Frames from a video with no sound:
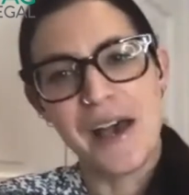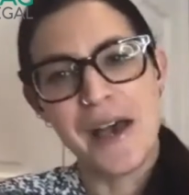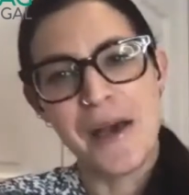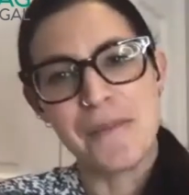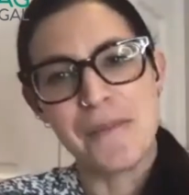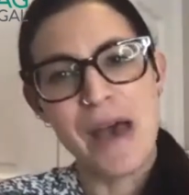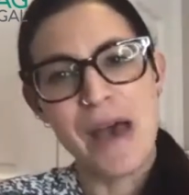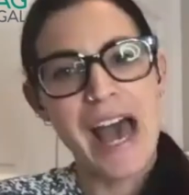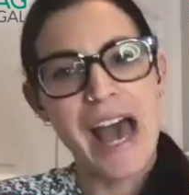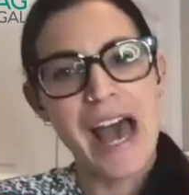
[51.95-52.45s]

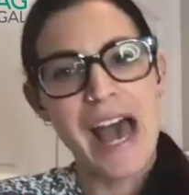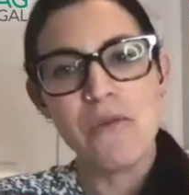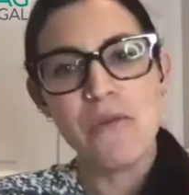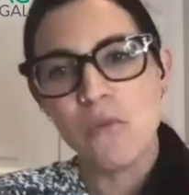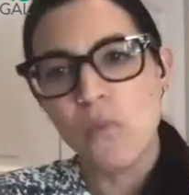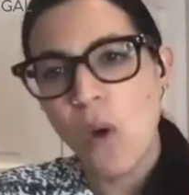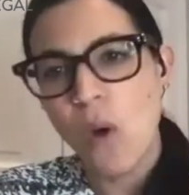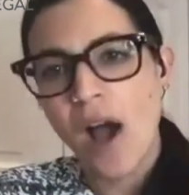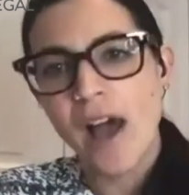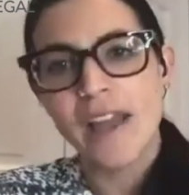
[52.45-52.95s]
I
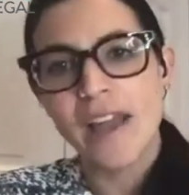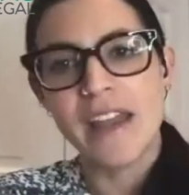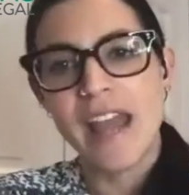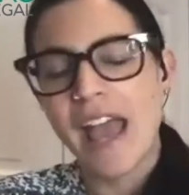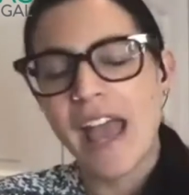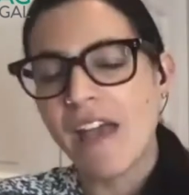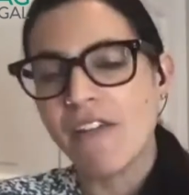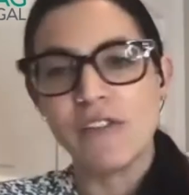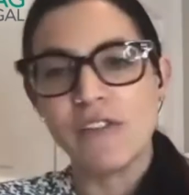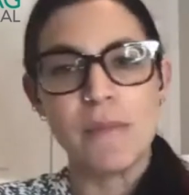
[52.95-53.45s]
want
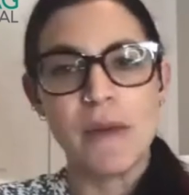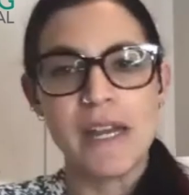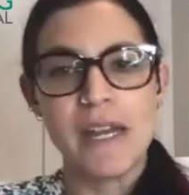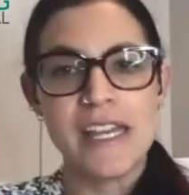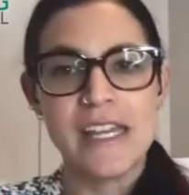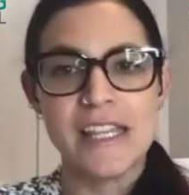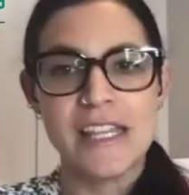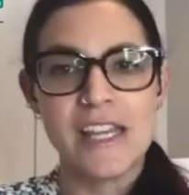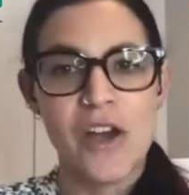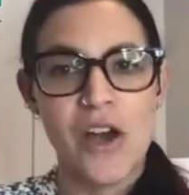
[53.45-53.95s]
everybody
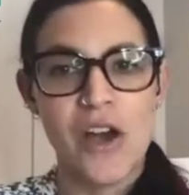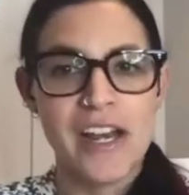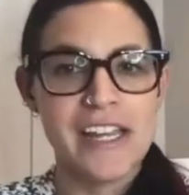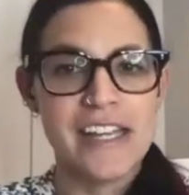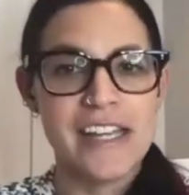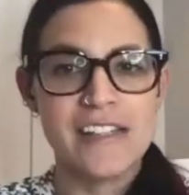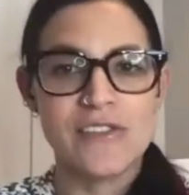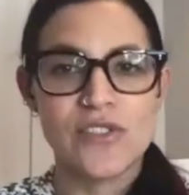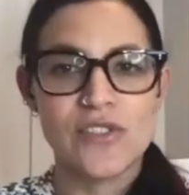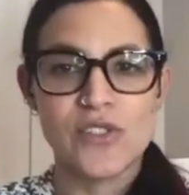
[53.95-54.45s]
in the
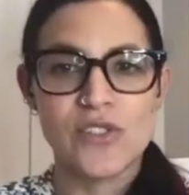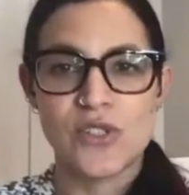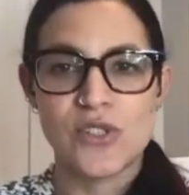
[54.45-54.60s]
audience